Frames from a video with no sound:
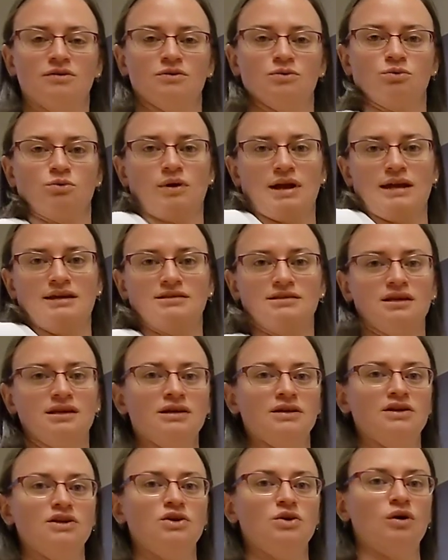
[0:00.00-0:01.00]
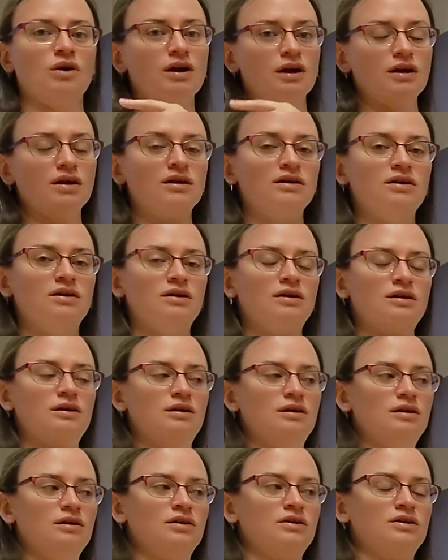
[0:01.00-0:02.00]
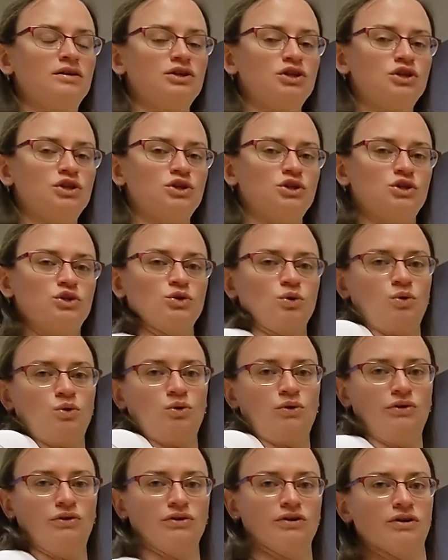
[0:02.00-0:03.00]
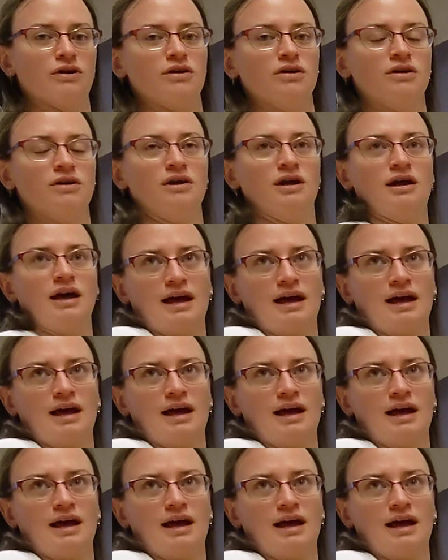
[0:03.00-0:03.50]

raising your shoulder,